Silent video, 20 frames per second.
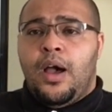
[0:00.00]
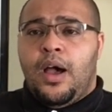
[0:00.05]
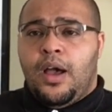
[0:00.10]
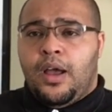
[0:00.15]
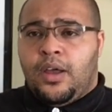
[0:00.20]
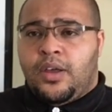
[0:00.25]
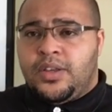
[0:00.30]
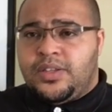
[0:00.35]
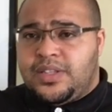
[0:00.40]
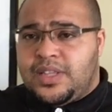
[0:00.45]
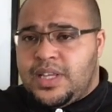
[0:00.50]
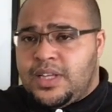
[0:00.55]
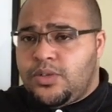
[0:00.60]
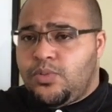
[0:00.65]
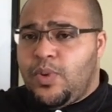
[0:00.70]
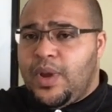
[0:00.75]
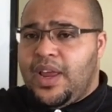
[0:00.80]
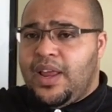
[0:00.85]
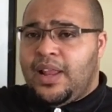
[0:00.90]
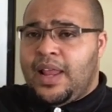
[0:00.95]
Because uh,
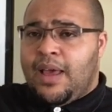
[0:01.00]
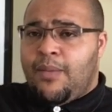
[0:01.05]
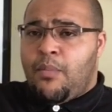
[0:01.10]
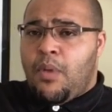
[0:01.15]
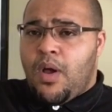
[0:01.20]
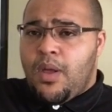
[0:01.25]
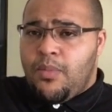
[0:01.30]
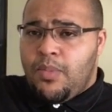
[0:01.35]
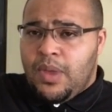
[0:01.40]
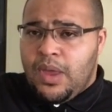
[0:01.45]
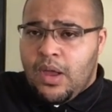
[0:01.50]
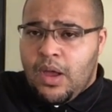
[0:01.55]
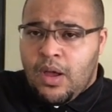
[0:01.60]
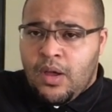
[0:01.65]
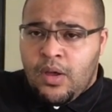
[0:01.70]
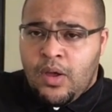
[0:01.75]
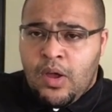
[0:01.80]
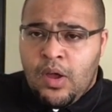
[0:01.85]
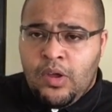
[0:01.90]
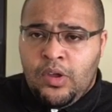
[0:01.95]
this week there might be
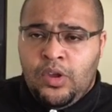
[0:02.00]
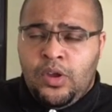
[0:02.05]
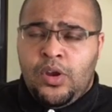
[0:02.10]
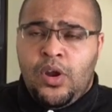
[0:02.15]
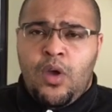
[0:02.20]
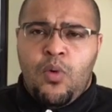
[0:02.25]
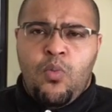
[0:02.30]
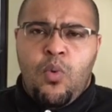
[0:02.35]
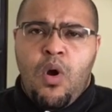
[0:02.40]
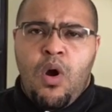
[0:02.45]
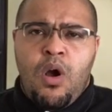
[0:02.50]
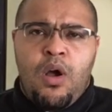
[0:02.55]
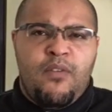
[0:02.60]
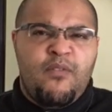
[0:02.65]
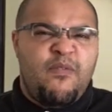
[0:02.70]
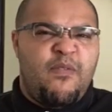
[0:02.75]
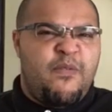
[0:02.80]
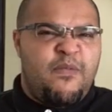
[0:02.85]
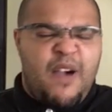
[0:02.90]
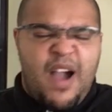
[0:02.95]
a, a, you know
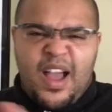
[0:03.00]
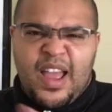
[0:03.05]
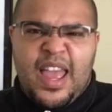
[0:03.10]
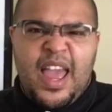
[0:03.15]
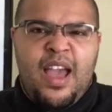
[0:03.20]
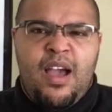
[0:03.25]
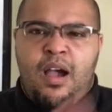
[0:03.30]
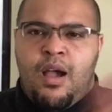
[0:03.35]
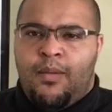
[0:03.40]
what, fuck it,